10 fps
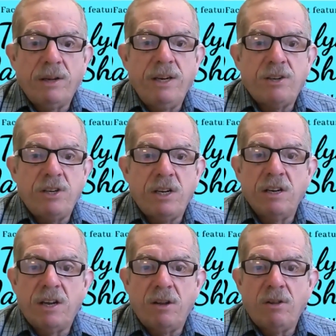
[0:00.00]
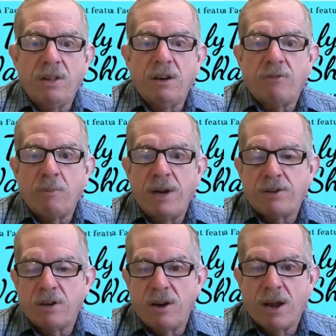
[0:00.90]
tune in on Facebook
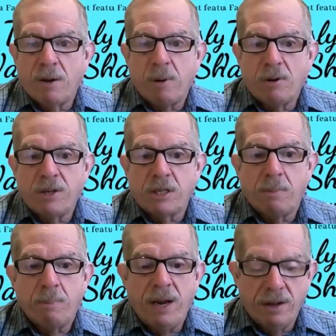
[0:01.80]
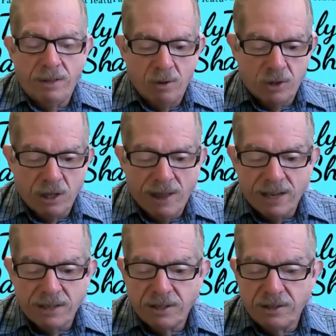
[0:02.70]
Live and you can see
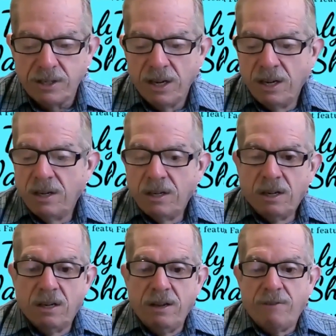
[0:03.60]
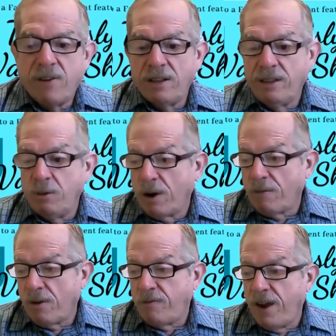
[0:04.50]
Bling and Bingo um, every
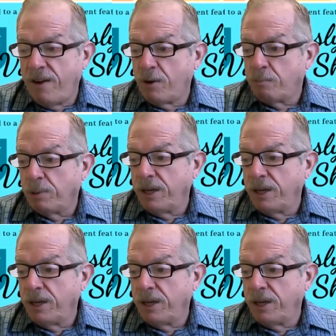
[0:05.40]
Tuesday.